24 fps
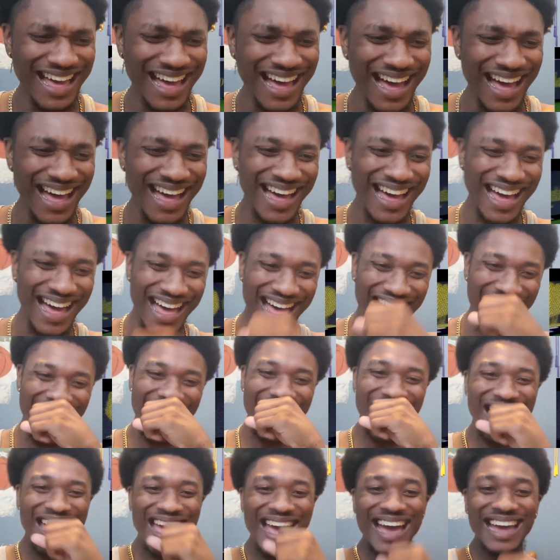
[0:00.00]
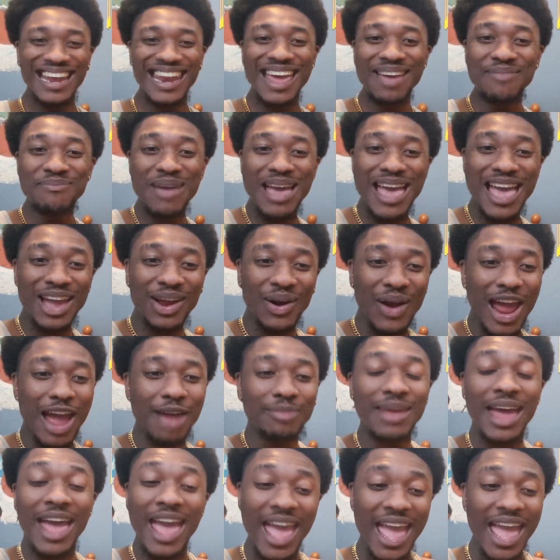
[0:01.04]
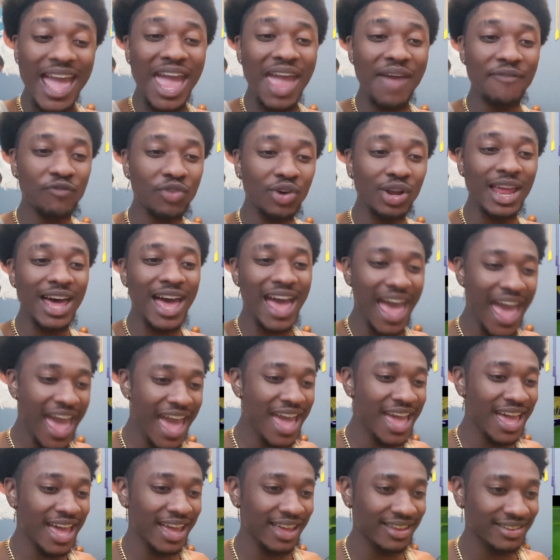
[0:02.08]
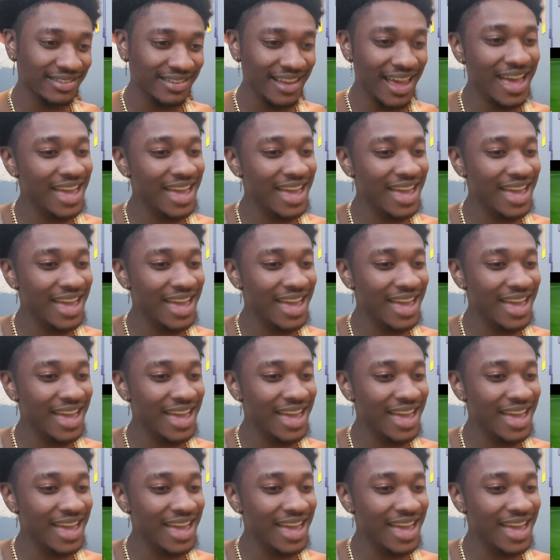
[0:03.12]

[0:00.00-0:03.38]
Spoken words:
That man grabbed a handful of ass.